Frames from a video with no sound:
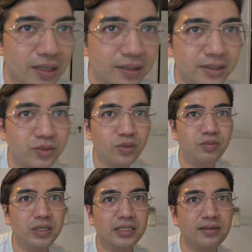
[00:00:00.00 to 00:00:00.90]
this
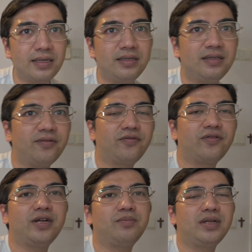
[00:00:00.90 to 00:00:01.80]
would be slightly
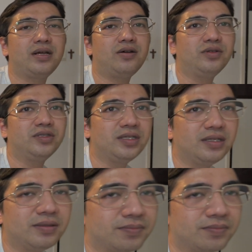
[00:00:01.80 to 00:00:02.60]
different. But how is it?